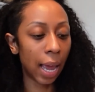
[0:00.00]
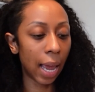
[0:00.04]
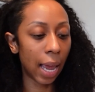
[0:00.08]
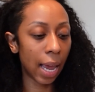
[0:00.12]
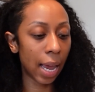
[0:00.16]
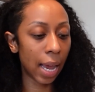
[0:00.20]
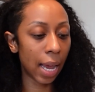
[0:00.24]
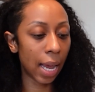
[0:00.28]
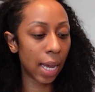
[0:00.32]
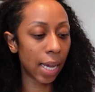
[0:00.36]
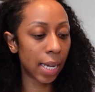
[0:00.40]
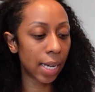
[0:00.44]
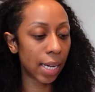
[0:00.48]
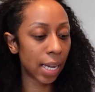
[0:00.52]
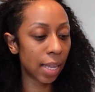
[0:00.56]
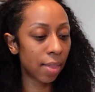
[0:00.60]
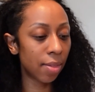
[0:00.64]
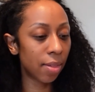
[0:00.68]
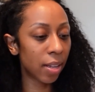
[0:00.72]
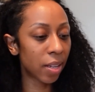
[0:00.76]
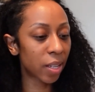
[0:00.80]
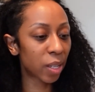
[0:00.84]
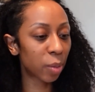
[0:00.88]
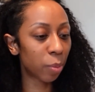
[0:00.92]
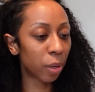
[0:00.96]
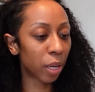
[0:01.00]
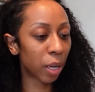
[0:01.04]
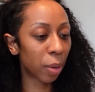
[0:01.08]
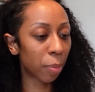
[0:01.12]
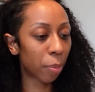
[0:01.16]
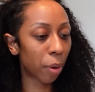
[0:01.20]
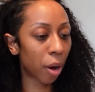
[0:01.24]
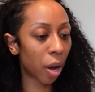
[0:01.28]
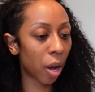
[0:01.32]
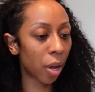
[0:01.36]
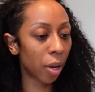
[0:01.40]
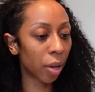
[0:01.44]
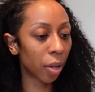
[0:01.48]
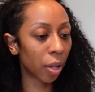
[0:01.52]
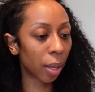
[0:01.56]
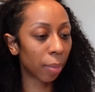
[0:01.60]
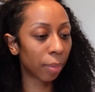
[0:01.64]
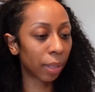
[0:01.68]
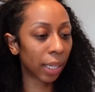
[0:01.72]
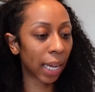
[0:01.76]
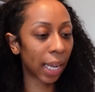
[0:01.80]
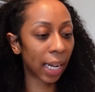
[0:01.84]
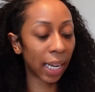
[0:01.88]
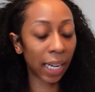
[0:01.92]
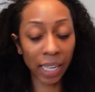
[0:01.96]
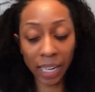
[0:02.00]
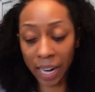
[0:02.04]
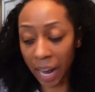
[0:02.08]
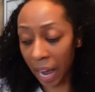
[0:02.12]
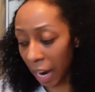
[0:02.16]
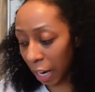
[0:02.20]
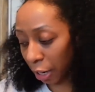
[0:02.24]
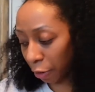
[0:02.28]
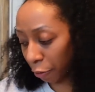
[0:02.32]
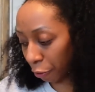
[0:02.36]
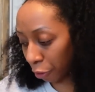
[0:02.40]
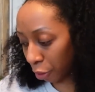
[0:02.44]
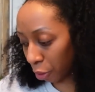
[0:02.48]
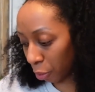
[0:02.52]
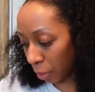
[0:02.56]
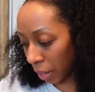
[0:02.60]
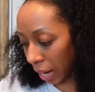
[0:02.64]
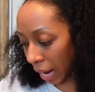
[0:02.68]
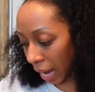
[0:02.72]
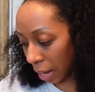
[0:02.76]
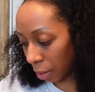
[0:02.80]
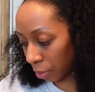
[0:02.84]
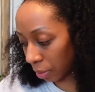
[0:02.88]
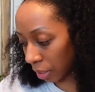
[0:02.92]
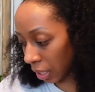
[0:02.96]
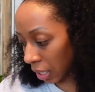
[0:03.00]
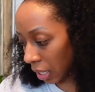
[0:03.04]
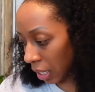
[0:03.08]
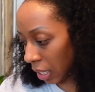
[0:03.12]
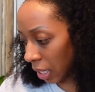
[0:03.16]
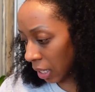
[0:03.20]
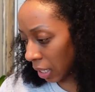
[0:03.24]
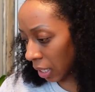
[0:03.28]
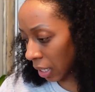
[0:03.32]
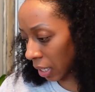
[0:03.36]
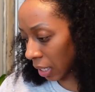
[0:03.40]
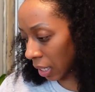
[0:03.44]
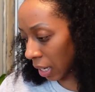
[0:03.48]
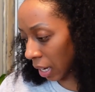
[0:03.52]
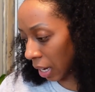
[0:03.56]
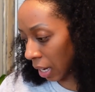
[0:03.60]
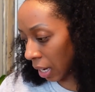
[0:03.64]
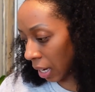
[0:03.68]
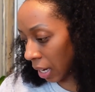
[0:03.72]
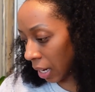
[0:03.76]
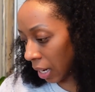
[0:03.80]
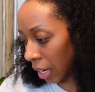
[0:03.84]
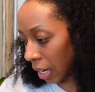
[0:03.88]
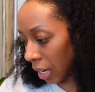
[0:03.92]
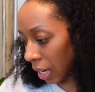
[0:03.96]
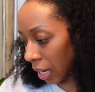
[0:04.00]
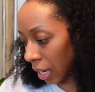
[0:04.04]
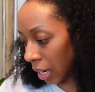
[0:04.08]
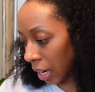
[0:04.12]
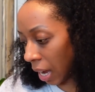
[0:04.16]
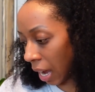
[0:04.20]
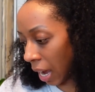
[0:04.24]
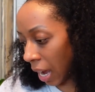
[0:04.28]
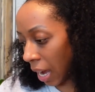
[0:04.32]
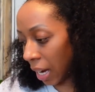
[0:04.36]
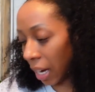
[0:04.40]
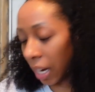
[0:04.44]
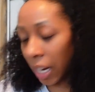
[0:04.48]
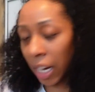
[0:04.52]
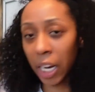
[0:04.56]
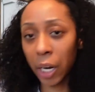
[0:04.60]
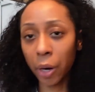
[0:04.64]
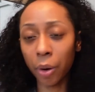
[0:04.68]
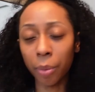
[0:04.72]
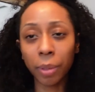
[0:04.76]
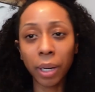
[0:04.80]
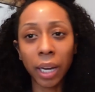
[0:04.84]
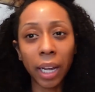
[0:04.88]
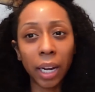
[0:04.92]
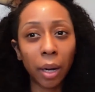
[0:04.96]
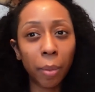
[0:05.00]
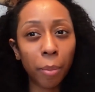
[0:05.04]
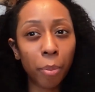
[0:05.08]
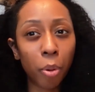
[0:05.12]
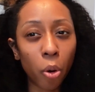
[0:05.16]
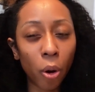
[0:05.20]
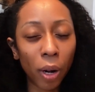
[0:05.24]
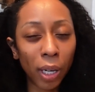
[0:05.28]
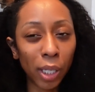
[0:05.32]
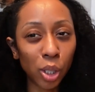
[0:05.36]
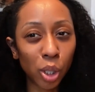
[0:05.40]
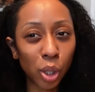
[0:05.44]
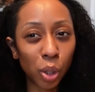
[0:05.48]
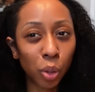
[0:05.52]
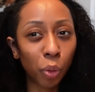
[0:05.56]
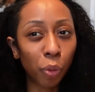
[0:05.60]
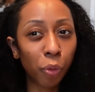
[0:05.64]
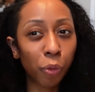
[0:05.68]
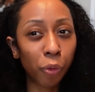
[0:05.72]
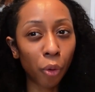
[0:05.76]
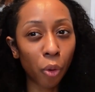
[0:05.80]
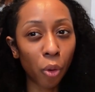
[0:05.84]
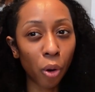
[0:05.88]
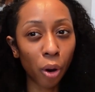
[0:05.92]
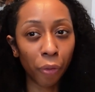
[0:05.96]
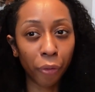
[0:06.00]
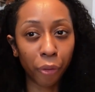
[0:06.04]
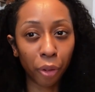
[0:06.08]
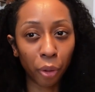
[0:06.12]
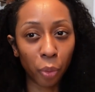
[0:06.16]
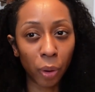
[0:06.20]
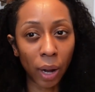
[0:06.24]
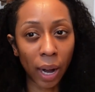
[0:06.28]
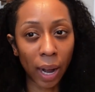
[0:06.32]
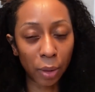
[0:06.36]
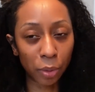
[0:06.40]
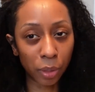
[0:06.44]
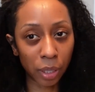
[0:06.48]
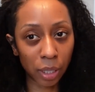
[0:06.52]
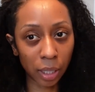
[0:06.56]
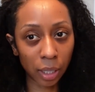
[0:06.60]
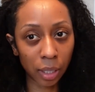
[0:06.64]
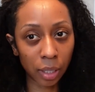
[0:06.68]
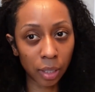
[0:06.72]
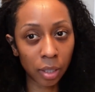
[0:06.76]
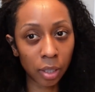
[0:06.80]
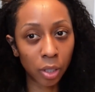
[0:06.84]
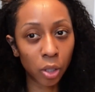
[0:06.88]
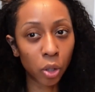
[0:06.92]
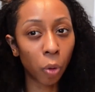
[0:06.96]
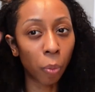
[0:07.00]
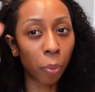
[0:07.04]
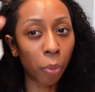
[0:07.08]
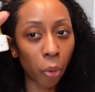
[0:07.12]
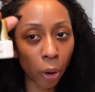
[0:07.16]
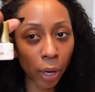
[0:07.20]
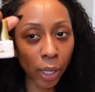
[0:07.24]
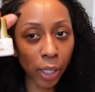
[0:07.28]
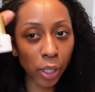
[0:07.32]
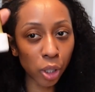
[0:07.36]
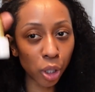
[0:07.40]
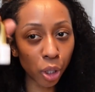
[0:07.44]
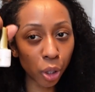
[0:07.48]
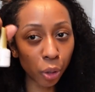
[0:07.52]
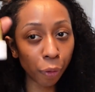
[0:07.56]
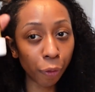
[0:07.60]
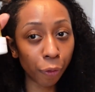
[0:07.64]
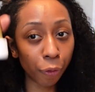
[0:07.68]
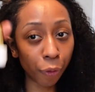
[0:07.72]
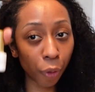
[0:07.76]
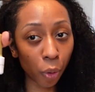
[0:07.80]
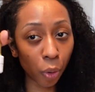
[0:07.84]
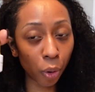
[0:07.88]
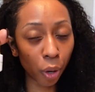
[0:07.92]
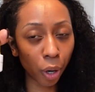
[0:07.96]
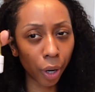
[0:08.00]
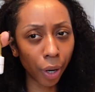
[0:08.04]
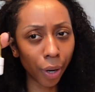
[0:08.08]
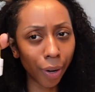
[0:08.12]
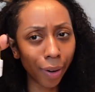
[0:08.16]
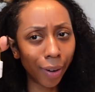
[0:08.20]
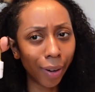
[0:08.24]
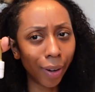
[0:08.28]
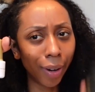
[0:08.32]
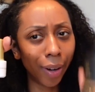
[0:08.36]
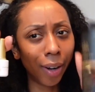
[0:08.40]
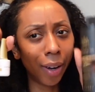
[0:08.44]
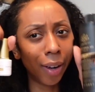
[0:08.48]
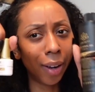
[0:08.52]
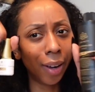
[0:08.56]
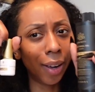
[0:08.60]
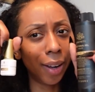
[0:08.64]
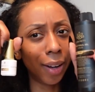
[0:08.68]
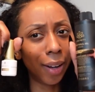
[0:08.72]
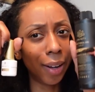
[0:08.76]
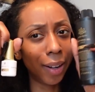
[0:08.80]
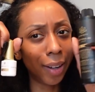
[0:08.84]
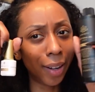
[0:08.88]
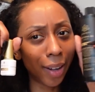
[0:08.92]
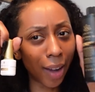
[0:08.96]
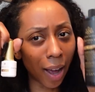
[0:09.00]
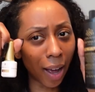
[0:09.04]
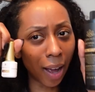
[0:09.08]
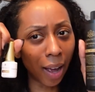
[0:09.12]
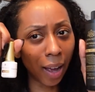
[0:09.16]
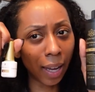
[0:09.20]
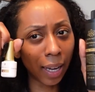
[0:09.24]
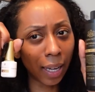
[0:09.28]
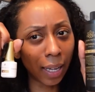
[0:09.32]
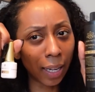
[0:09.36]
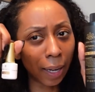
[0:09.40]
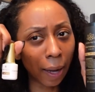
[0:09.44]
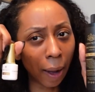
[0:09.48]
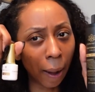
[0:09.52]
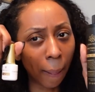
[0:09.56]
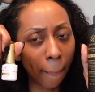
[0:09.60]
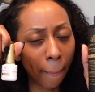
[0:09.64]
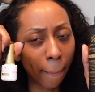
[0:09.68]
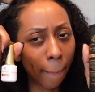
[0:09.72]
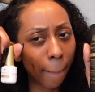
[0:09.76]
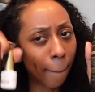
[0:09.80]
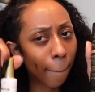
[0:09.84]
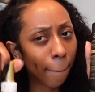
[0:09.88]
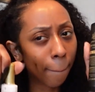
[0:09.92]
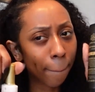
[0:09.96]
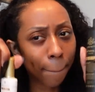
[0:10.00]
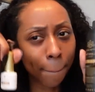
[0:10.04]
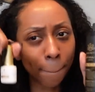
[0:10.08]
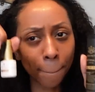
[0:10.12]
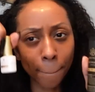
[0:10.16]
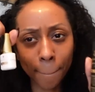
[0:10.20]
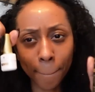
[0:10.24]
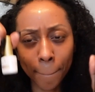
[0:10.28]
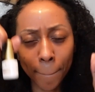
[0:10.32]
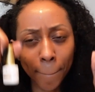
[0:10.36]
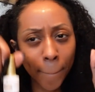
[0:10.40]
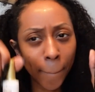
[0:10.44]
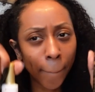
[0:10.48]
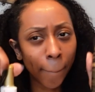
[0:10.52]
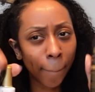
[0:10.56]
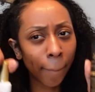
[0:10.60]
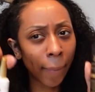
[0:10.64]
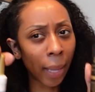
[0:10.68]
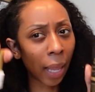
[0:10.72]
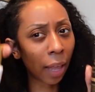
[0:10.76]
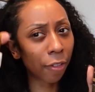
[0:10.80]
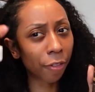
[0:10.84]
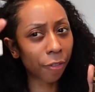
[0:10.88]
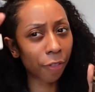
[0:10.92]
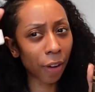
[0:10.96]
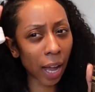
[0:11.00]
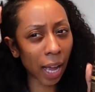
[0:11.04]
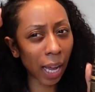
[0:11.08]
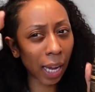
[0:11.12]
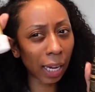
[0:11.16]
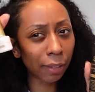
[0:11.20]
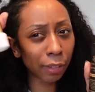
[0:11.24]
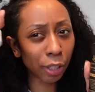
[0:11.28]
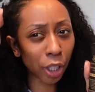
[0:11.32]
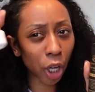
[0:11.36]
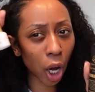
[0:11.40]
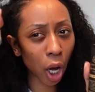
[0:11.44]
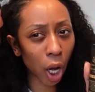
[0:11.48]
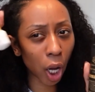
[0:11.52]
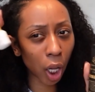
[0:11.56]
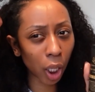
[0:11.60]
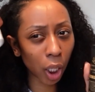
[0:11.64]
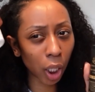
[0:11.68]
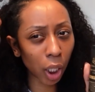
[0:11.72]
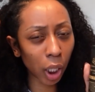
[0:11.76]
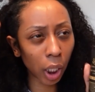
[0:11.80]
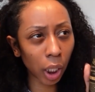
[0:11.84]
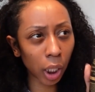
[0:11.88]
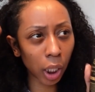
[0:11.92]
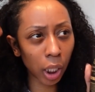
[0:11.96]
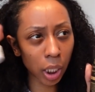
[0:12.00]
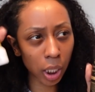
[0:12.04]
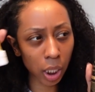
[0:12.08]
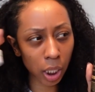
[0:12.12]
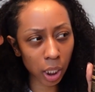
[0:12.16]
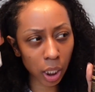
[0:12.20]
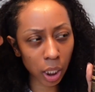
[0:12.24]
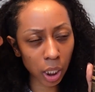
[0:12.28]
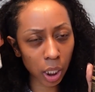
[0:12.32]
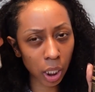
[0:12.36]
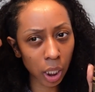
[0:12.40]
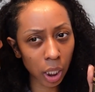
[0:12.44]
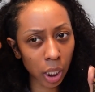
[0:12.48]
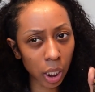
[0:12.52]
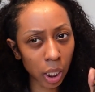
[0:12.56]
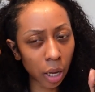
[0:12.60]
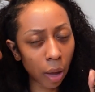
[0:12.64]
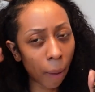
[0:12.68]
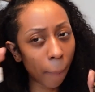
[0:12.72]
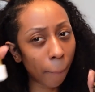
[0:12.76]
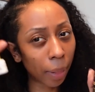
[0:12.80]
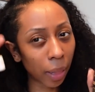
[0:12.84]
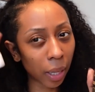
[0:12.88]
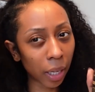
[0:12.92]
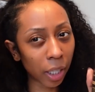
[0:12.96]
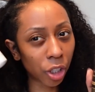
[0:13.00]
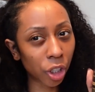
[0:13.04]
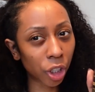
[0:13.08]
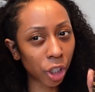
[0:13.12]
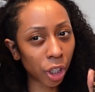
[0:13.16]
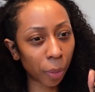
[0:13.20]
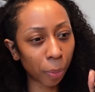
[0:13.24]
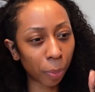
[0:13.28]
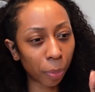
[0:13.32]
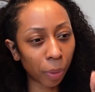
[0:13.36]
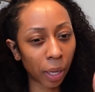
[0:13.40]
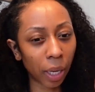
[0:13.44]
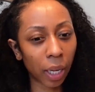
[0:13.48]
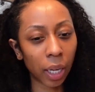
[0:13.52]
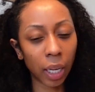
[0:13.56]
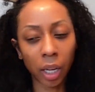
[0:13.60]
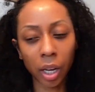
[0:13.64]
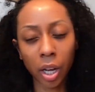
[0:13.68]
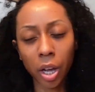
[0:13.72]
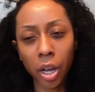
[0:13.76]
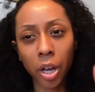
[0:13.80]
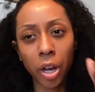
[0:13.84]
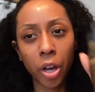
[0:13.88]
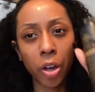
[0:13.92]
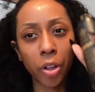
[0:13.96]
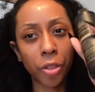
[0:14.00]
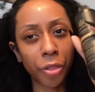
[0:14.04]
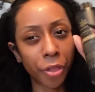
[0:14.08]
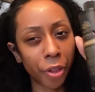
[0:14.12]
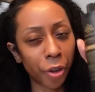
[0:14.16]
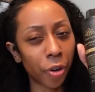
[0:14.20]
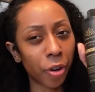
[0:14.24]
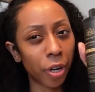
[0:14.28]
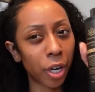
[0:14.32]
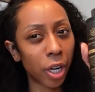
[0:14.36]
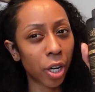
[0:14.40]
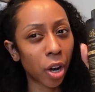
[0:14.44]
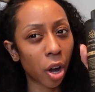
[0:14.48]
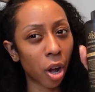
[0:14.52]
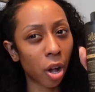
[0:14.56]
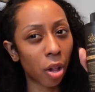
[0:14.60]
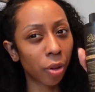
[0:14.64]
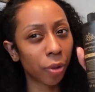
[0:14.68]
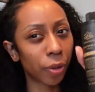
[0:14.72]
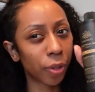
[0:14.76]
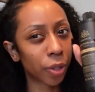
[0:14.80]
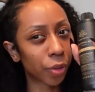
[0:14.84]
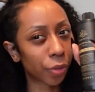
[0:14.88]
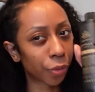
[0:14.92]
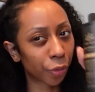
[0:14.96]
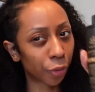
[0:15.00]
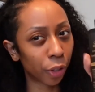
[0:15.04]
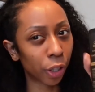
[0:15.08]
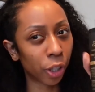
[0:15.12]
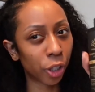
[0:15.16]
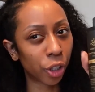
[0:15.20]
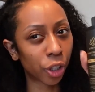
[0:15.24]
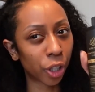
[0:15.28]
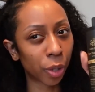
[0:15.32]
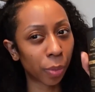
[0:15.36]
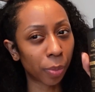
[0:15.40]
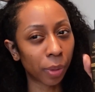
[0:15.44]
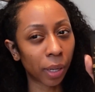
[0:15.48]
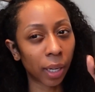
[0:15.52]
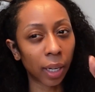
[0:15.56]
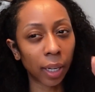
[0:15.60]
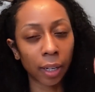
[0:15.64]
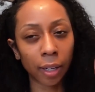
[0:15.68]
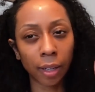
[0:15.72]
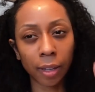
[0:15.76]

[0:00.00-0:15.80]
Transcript: And in this big bottle, I'm getting nine fluid ounces. And in here, I'm getting zero point two four fluid ounces. So zero point two four, nine. five dollars plus shipping, thirty dollars free shipping.